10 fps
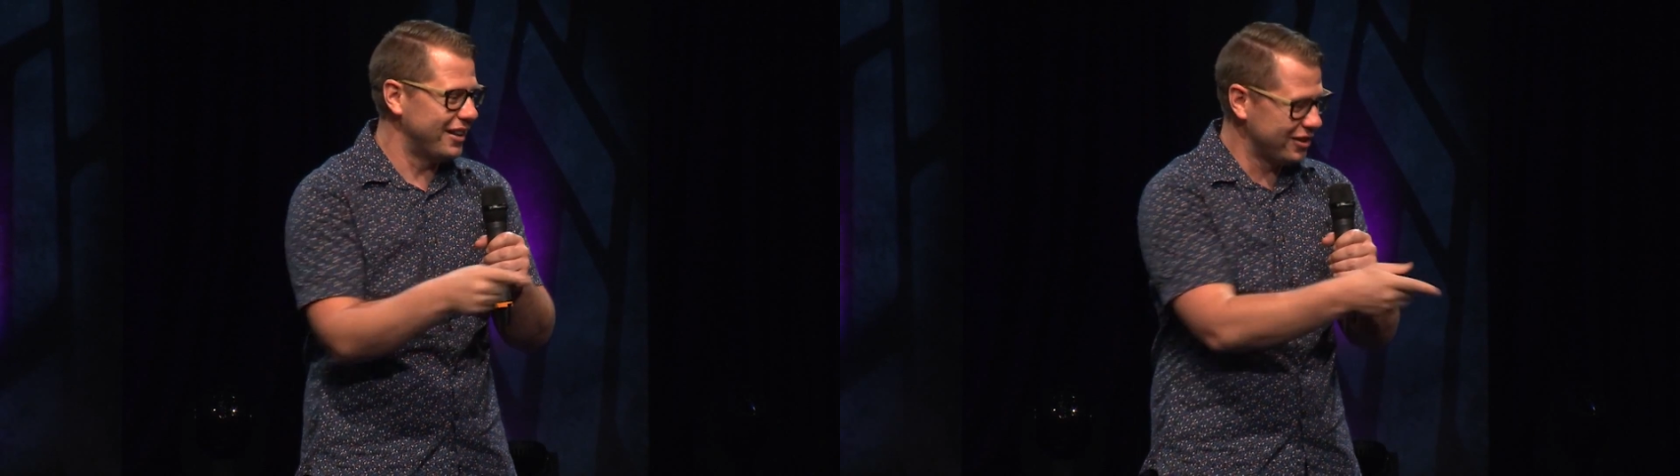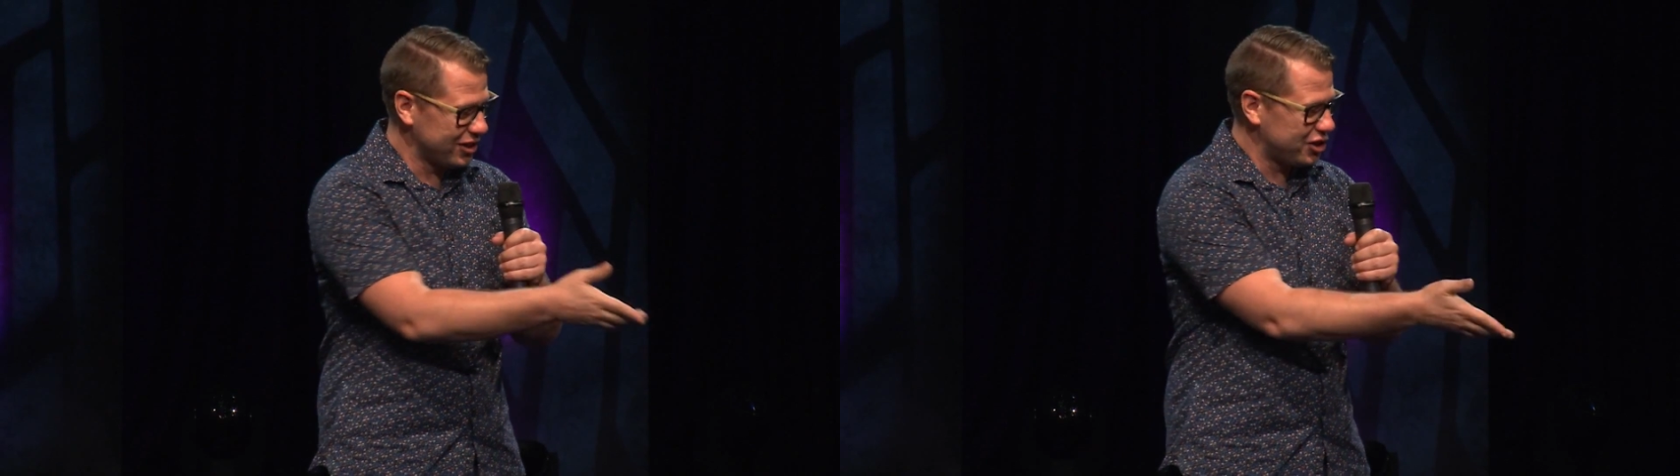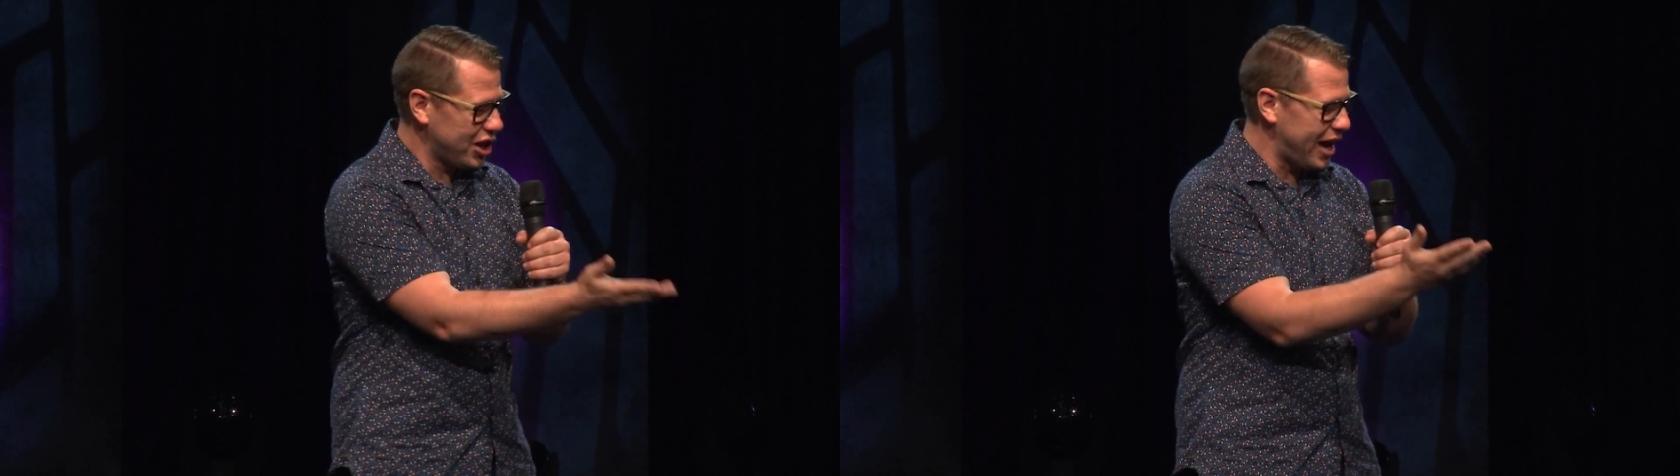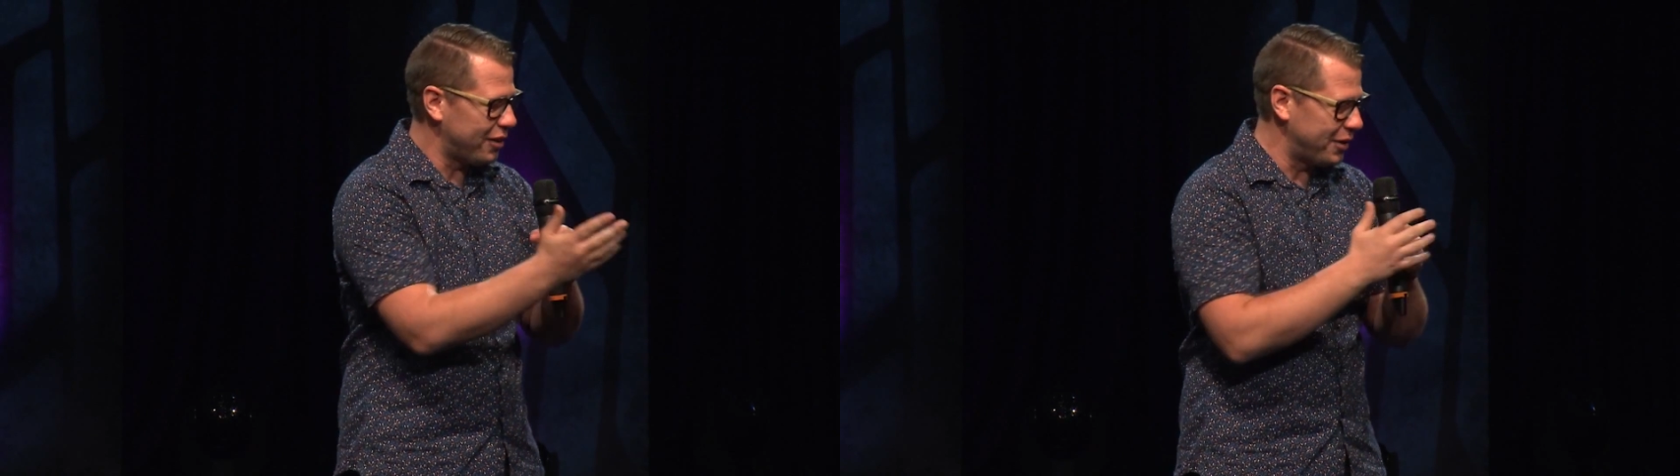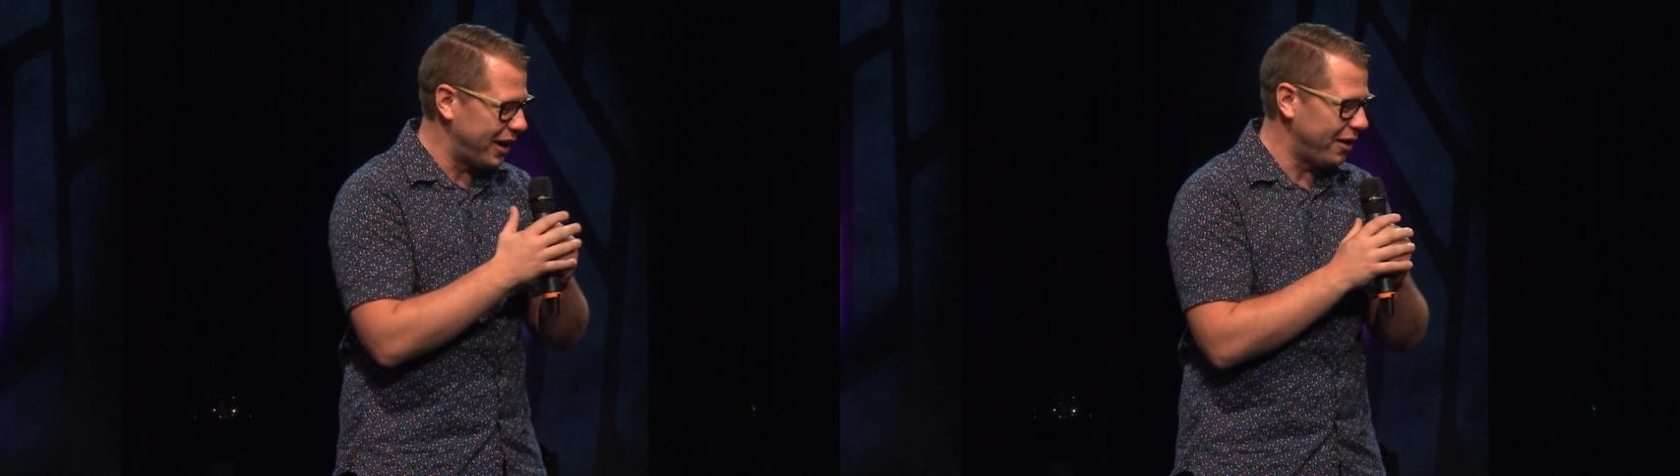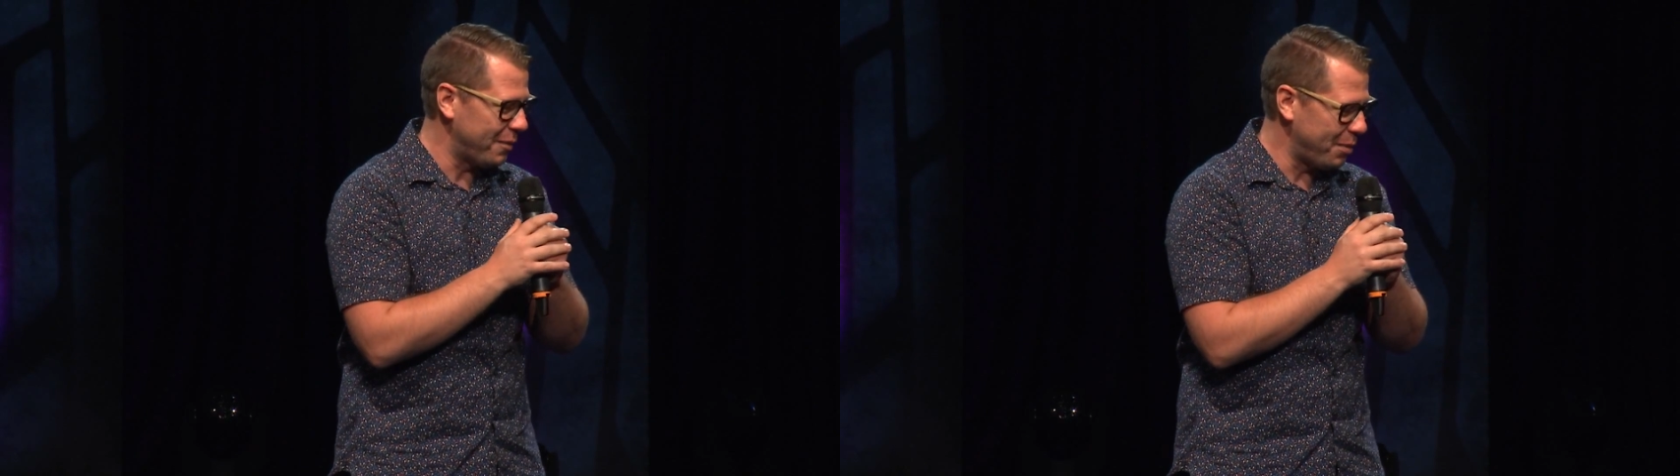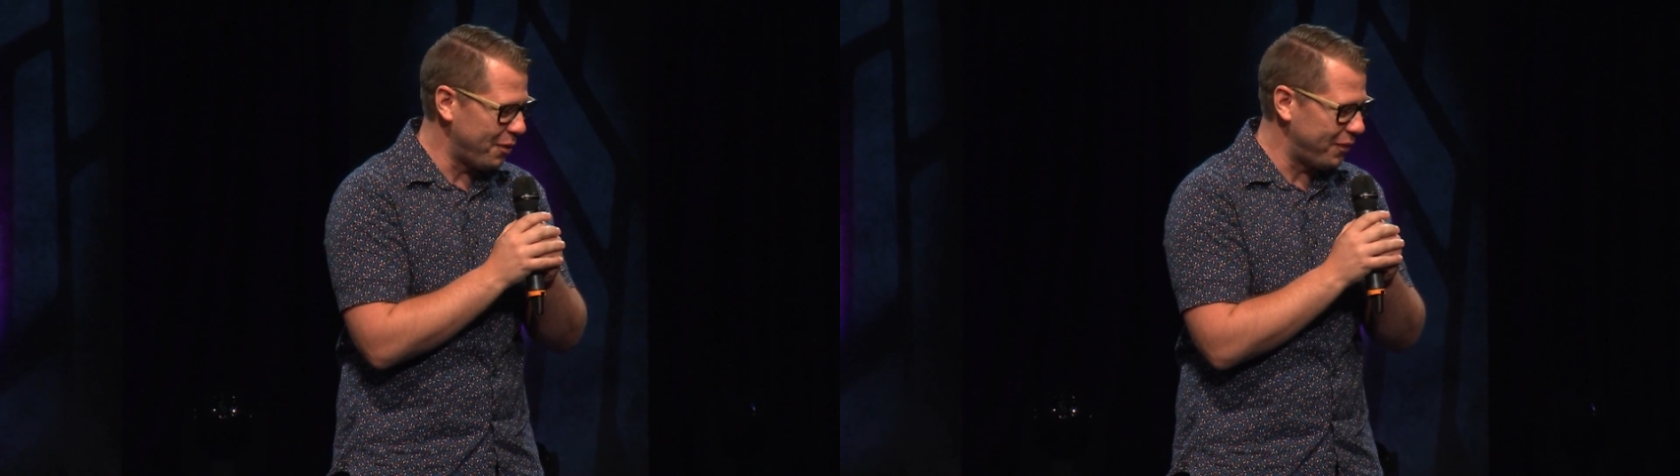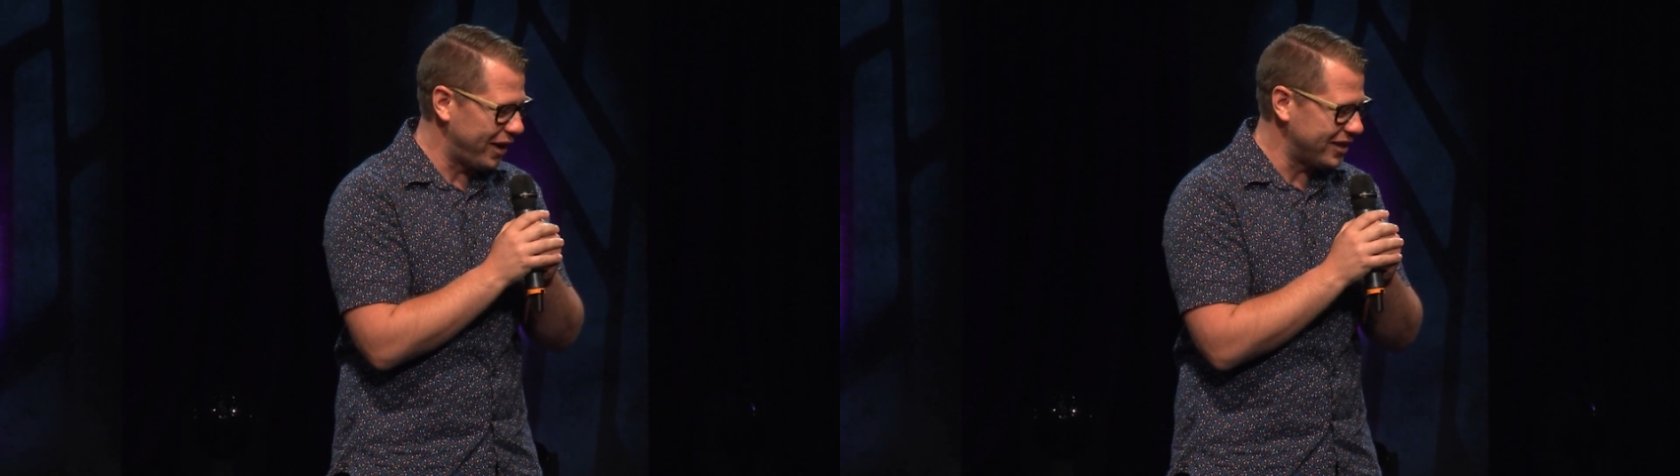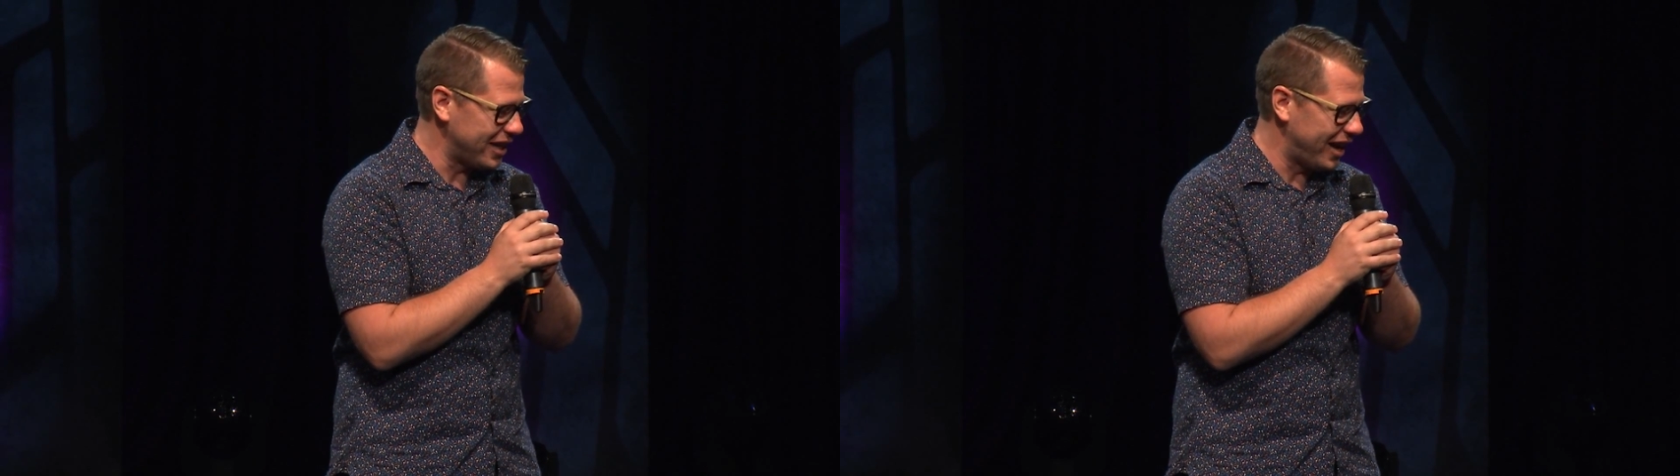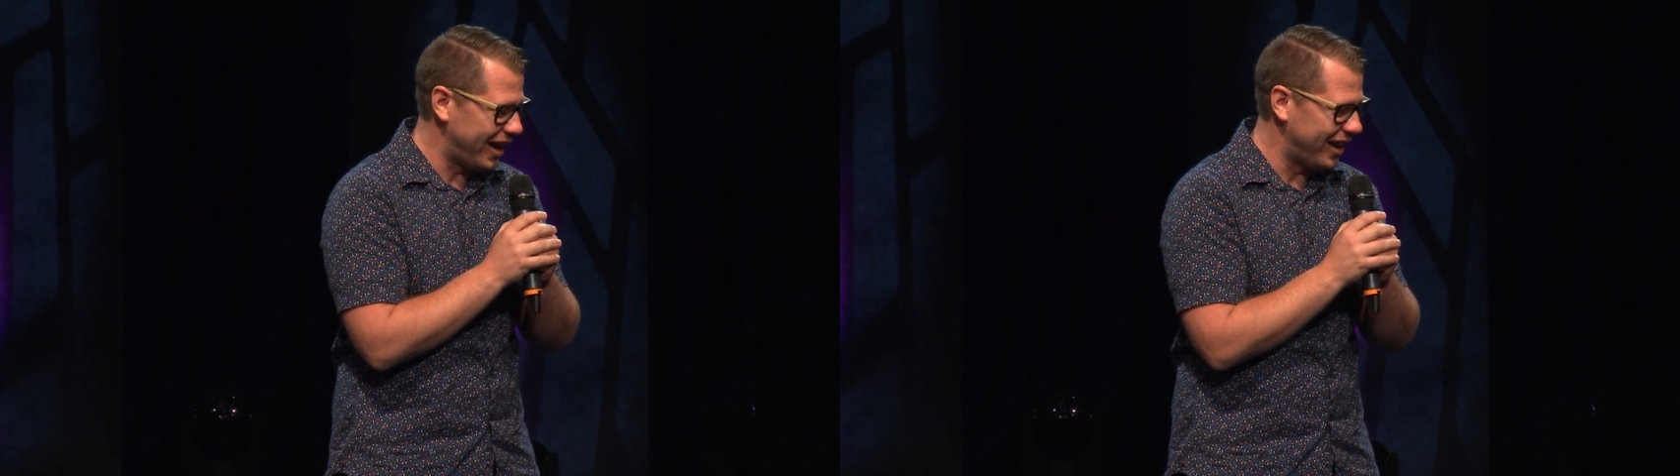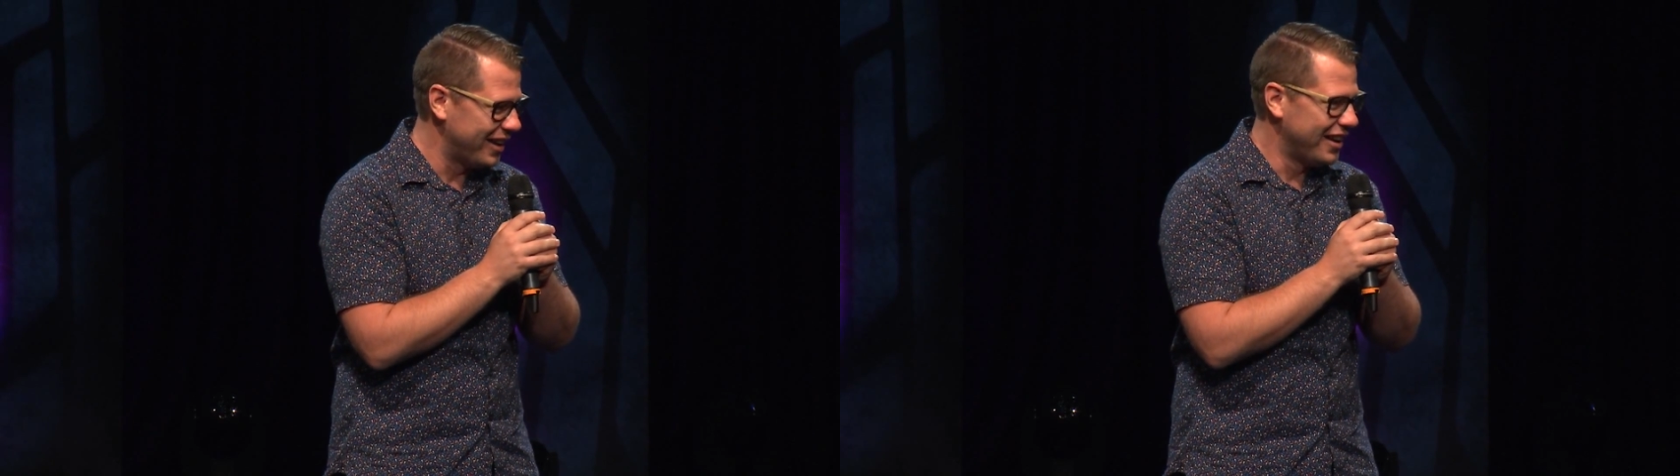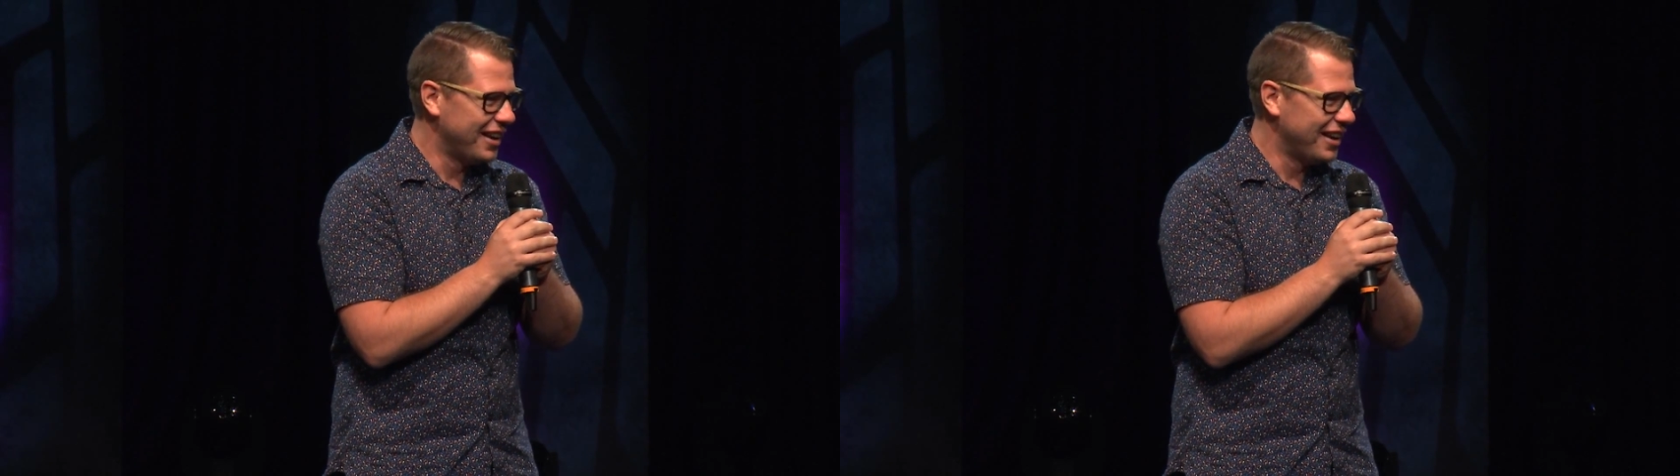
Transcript: There's a child there. Perfect. I